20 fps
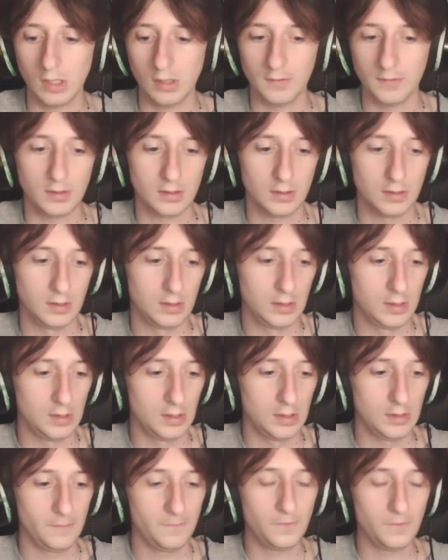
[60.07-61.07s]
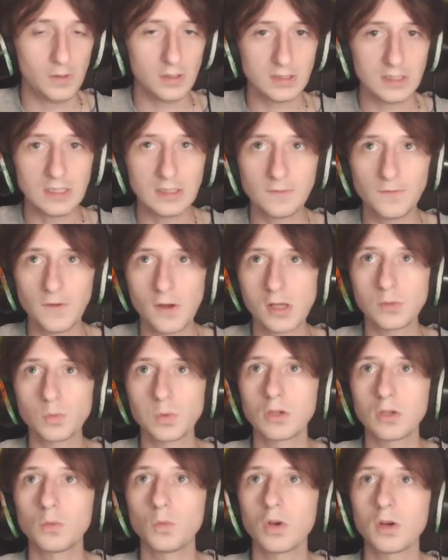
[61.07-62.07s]
covered. First things first,
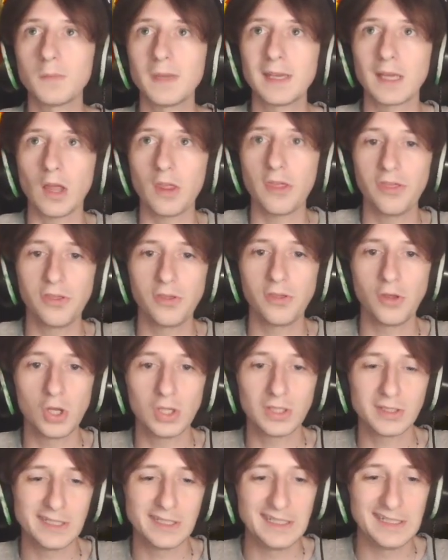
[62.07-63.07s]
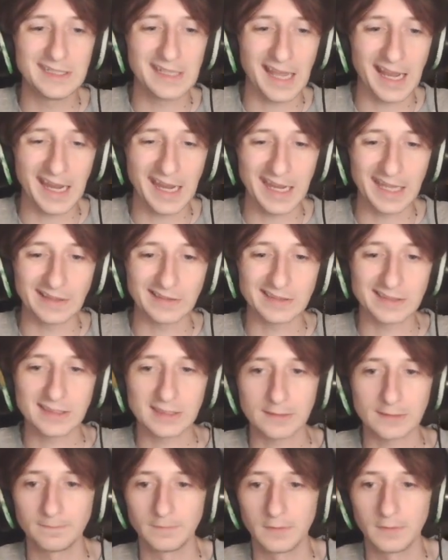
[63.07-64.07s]
we're going to want to make 13
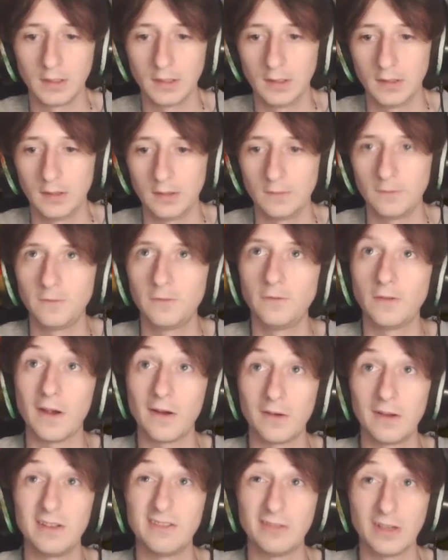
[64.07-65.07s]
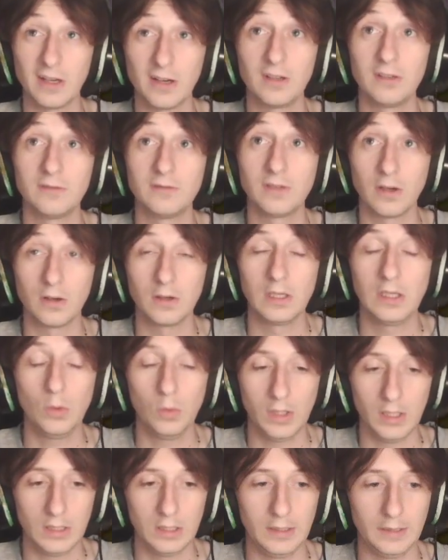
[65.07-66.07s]
ants very, very, very
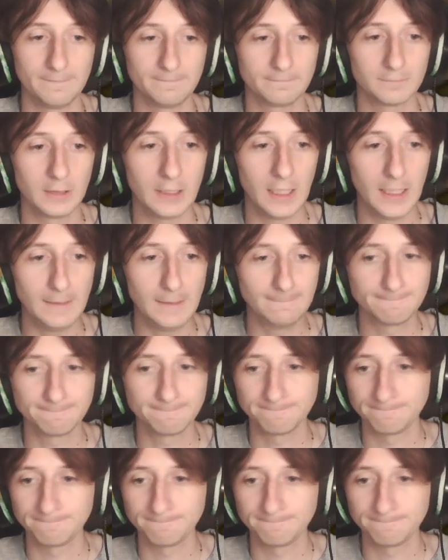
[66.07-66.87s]
quickly. Okay?